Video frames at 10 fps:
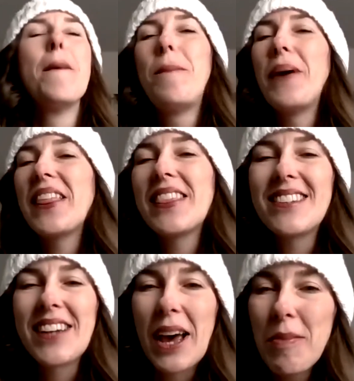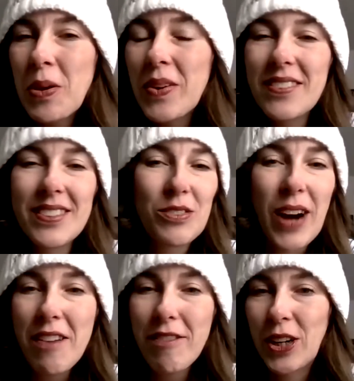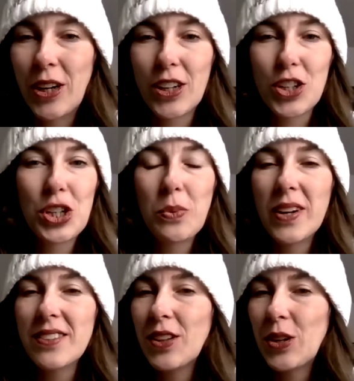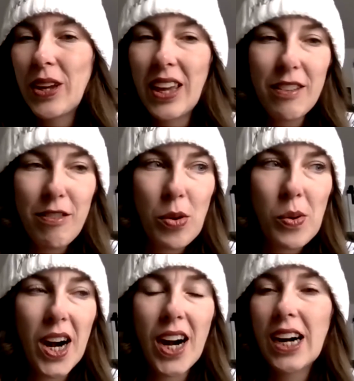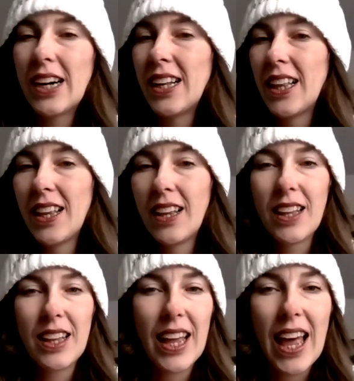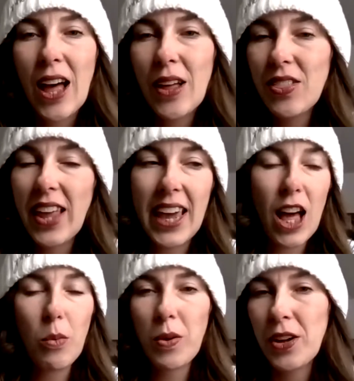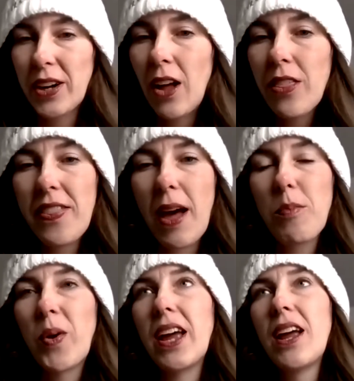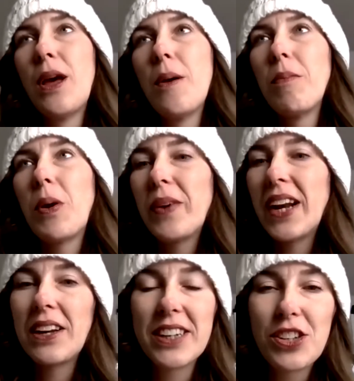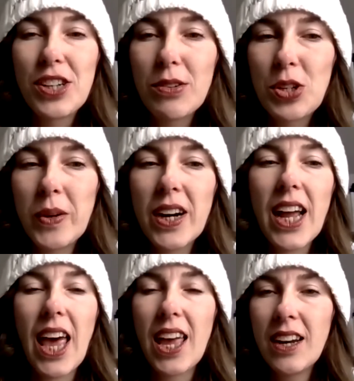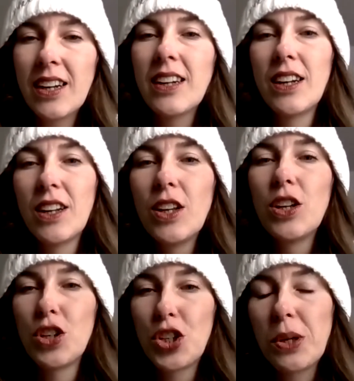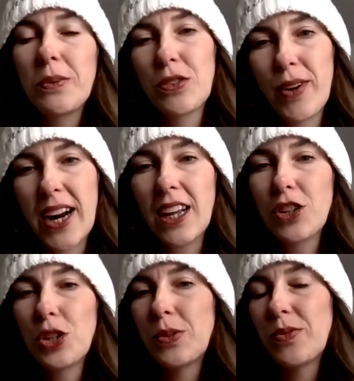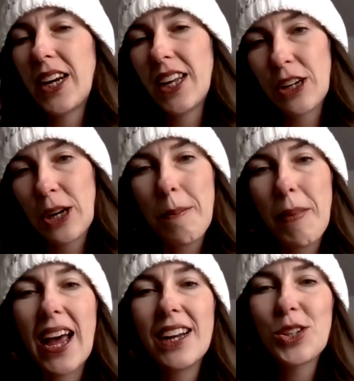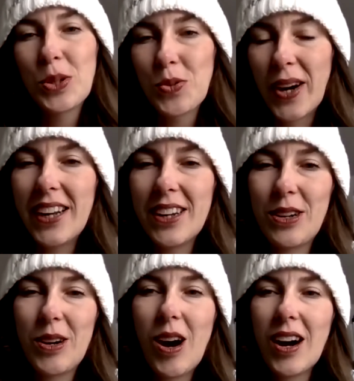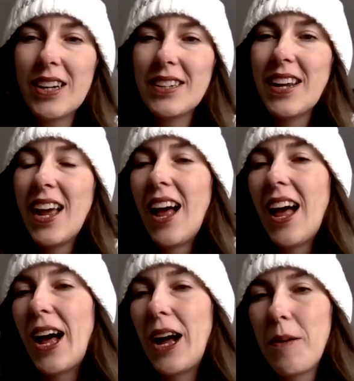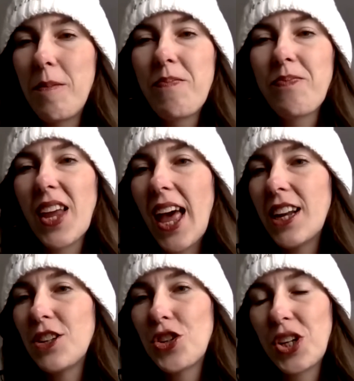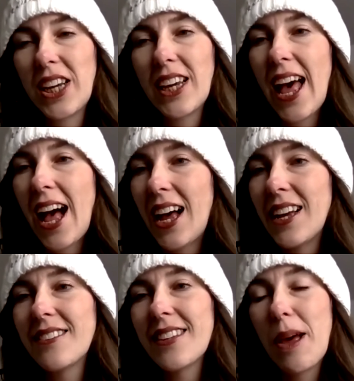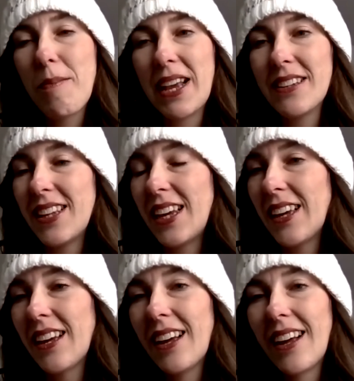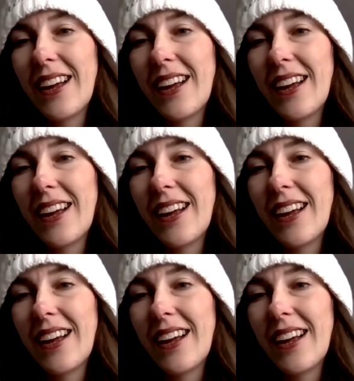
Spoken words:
but the timing wasn't right for her. She wasn't looking for help with her health at that point. But when I'd reached out to her again, she was ready. She was ready in her mind. She was ready in her heart. And she has amazing,